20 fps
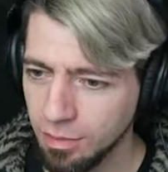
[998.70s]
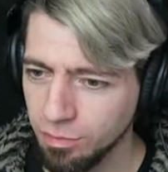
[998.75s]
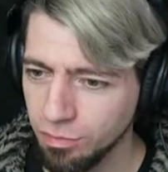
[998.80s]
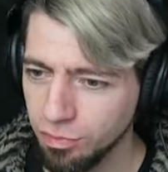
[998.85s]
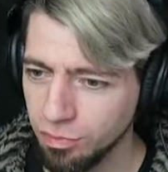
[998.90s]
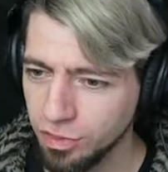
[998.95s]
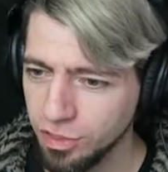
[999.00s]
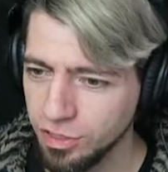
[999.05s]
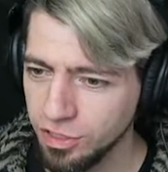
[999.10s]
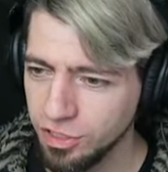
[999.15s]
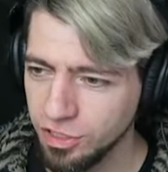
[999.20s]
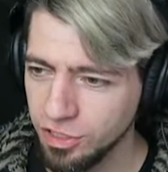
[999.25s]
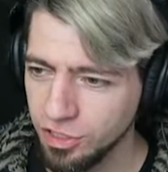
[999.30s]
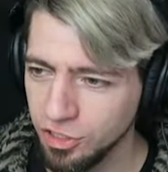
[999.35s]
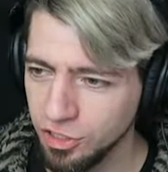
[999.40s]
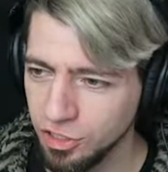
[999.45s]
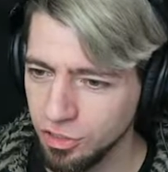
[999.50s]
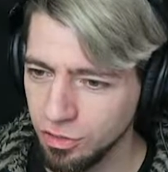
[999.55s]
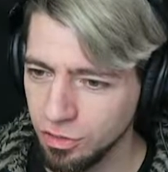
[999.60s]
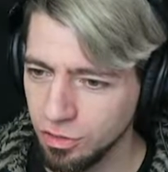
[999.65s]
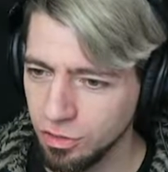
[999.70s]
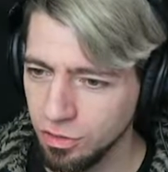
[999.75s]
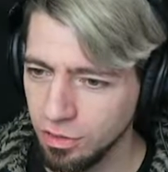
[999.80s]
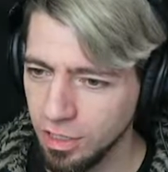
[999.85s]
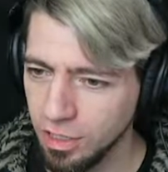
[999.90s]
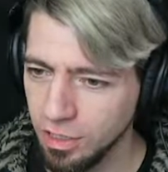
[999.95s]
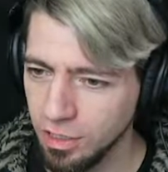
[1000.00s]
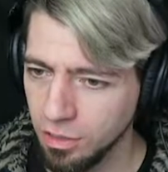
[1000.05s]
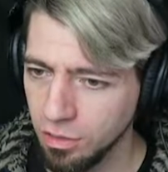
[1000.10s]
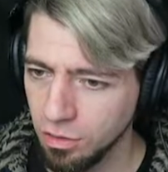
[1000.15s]
Pretty sure
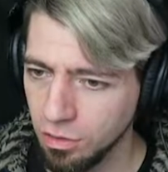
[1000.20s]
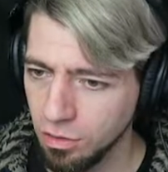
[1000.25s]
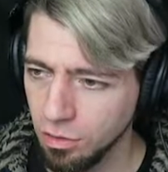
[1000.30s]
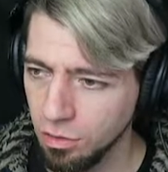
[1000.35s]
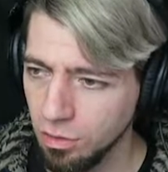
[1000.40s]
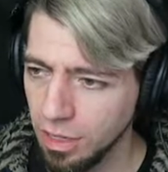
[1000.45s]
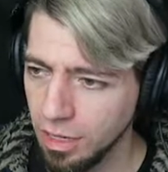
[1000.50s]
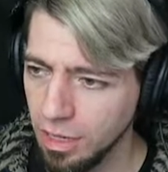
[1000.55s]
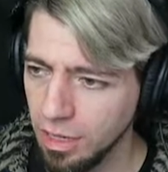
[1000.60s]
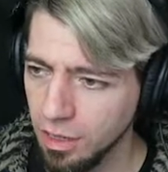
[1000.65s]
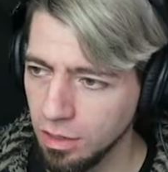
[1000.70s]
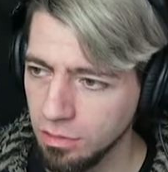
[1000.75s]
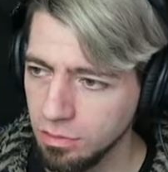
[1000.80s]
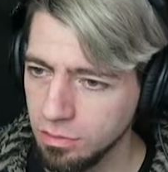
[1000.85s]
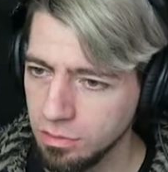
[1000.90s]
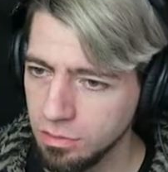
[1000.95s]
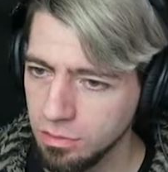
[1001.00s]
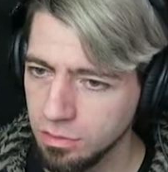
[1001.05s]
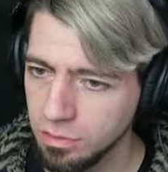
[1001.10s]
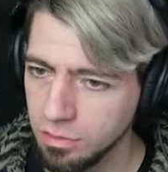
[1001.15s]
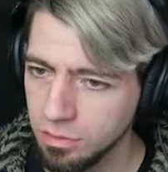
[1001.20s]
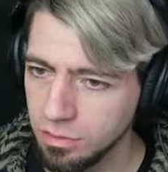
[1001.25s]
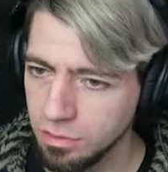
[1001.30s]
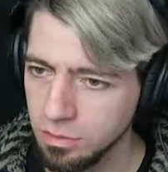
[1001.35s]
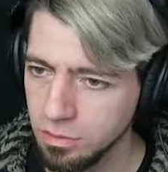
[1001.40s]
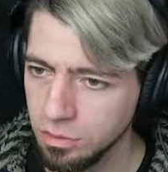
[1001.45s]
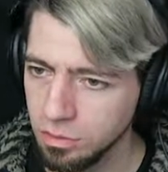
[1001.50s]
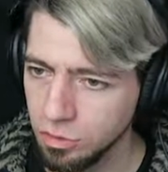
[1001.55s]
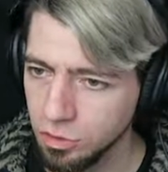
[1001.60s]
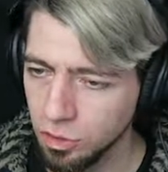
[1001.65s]
I know. Oh, hello.
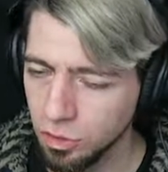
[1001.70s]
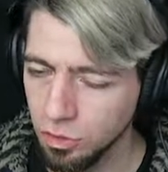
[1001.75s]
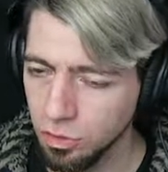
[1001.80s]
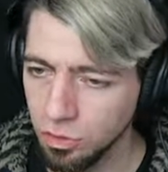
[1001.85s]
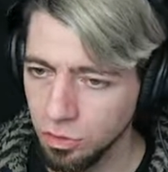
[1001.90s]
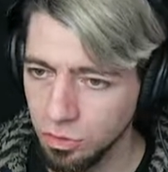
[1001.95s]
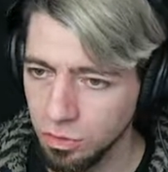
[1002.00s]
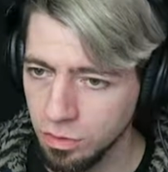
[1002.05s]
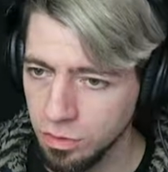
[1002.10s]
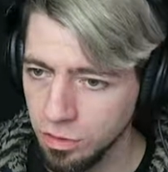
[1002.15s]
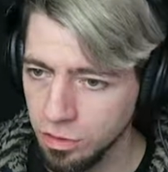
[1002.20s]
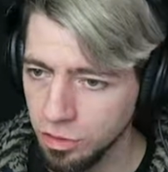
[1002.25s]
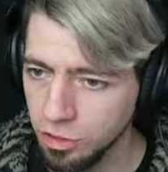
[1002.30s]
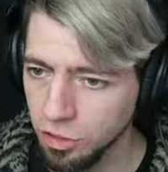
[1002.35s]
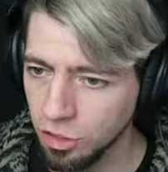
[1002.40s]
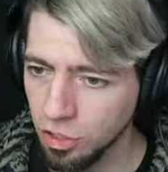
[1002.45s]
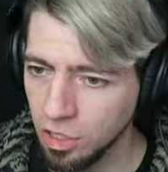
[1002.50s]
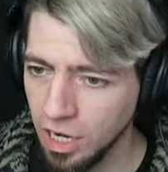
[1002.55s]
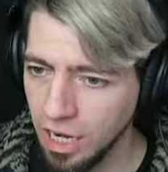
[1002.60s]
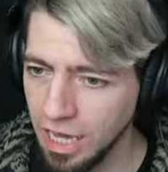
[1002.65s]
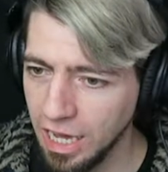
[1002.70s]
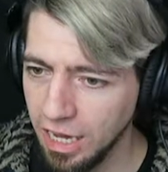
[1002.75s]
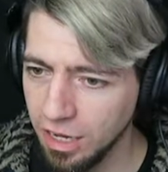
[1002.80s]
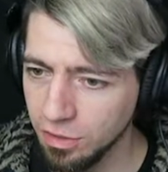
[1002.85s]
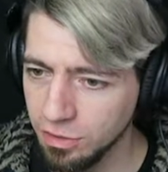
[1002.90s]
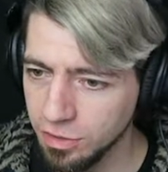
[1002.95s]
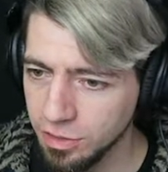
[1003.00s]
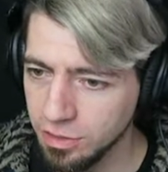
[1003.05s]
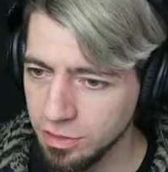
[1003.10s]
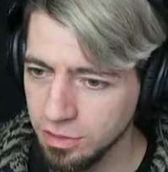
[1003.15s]
You're
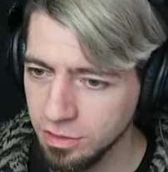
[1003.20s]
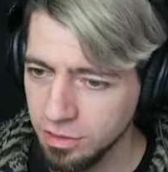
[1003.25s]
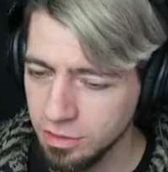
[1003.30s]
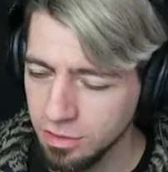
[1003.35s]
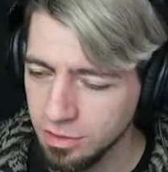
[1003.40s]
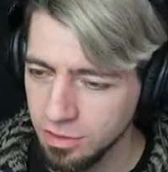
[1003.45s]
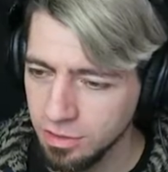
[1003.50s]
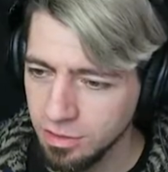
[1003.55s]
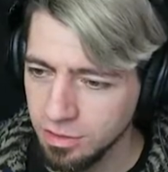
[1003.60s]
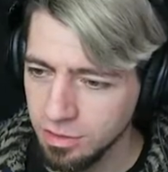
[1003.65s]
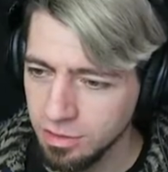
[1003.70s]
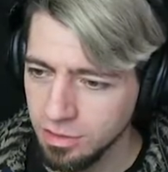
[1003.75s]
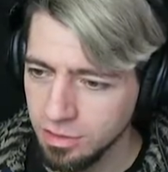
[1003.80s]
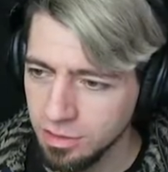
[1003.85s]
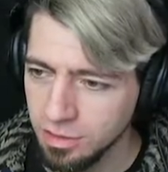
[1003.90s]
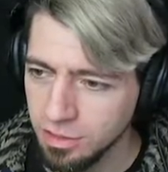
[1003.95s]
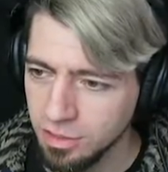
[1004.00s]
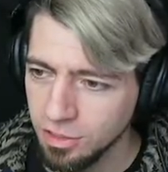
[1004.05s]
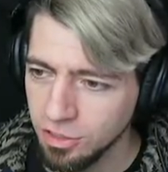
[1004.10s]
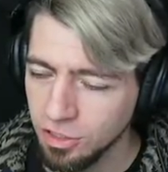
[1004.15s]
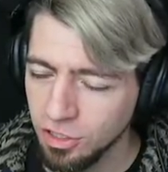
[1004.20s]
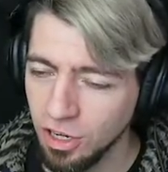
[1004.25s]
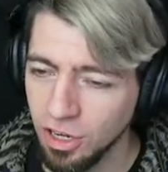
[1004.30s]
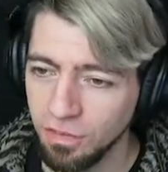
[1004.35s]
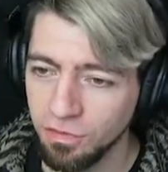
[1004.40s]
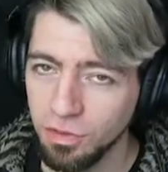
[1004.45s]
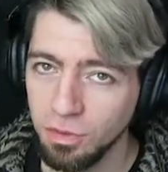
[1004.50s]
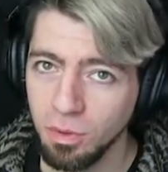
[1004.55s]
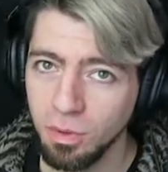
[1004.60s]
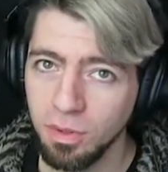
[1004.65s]
Cloud. God,
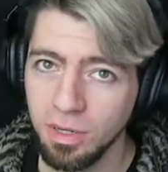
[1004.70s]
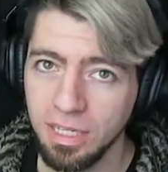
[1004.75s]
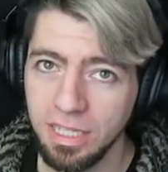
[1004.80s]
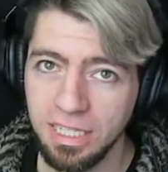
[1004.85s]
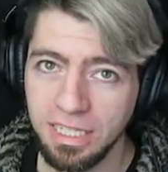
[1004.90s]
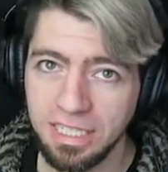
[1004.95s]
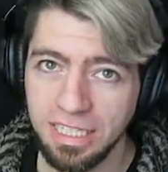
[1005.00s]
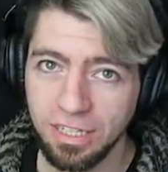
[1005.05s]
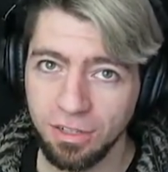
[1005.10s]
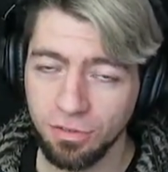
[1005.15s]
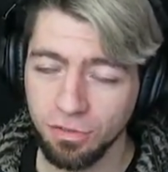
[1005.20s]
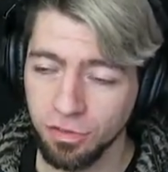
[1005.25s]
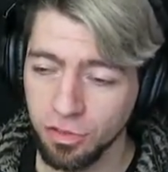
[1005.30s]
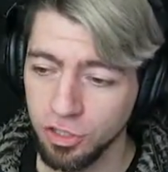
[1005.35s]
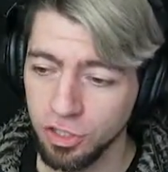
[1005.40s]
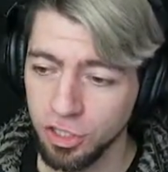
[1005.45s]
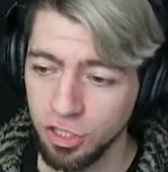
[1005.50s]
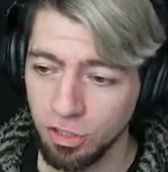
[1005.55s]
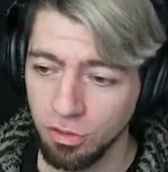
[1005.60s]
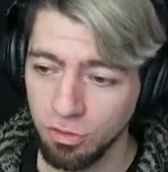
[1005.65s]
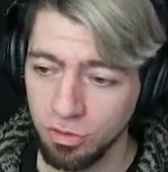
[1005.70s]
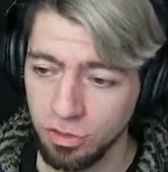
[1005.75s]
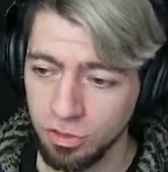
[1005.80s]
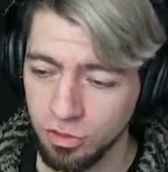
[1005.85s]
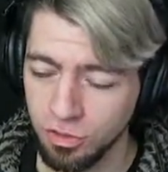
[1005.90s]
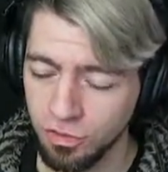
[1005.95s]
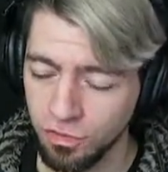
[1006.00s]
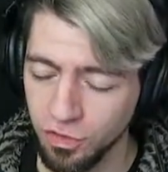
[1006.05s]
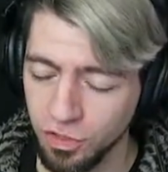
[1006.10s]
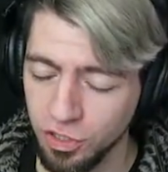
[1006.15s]
if you were one of these little foot
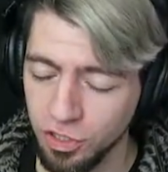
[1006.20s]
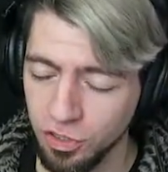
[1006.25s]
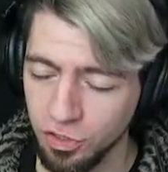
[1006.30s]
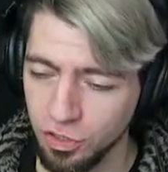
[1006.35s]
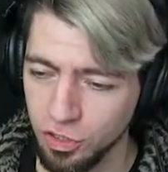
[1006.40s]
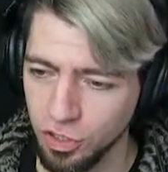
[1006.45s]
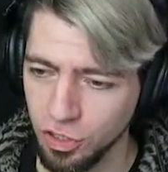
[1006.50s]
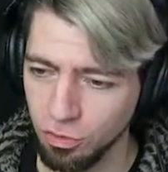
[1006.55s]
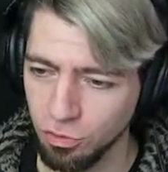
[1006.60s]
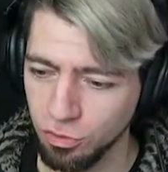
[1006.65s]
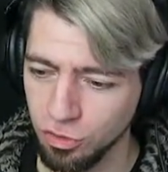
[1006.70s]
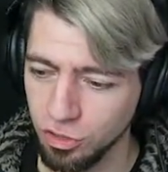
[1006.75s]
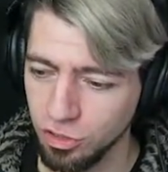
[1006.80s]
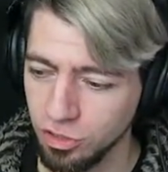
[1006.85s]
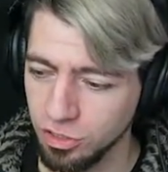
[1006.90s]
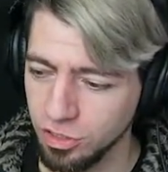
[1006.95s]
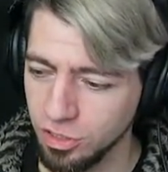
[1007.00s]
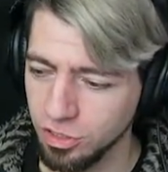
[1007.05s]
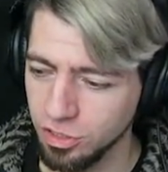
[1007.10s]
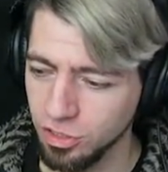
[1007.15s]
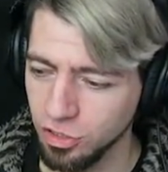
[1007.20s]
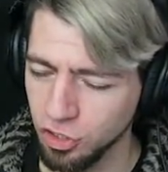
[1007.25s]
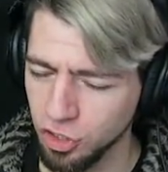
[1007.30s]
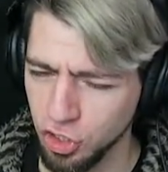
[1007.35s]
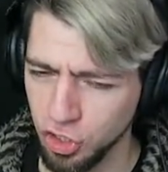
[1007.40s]
soldiers,